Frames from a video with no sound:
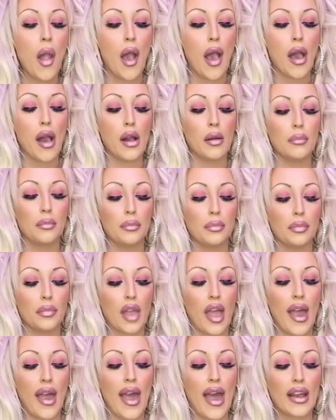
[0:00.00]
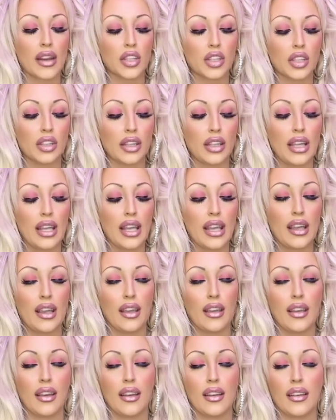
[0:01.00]
I
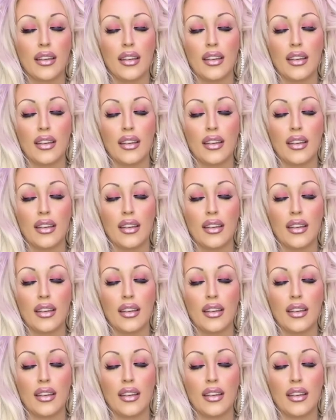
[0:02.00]
actually